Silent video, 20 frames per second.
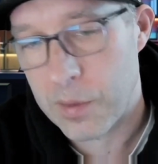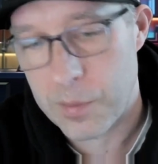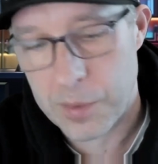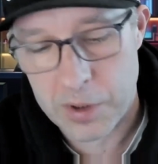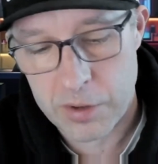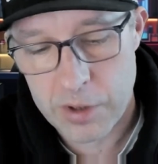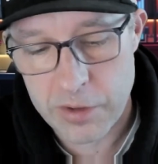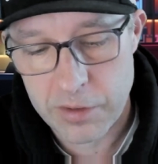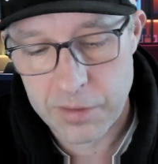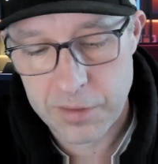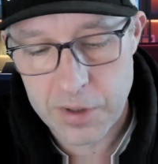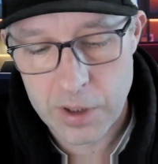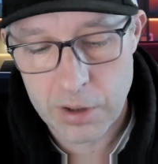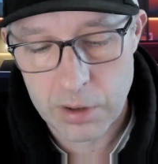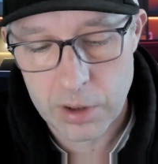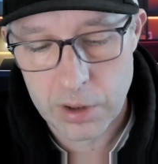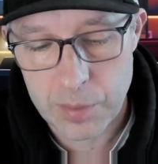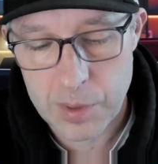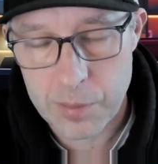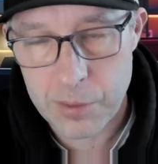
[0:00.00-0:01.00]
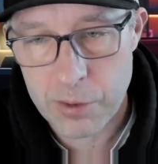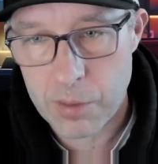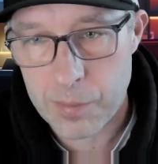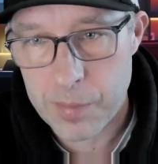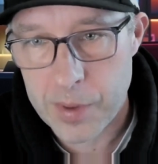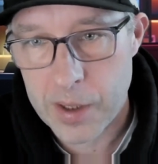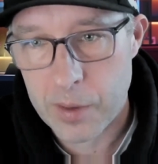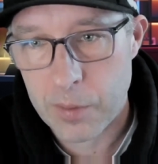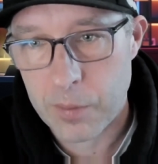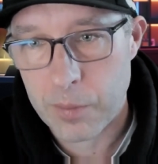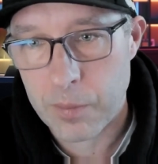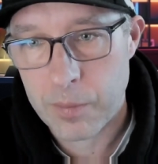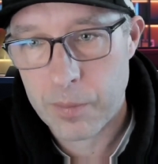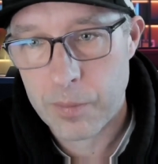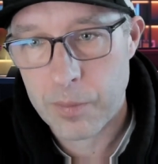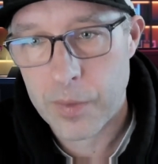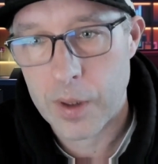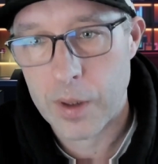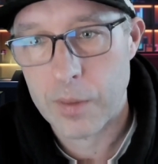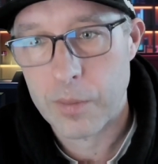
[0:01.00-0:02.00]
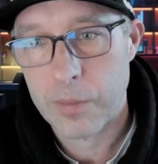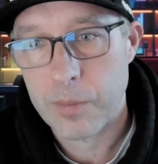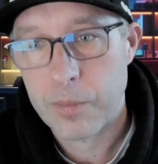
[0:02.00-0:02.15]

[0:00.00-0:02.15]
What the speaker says: So it'd be great just to hear a little bit more about that.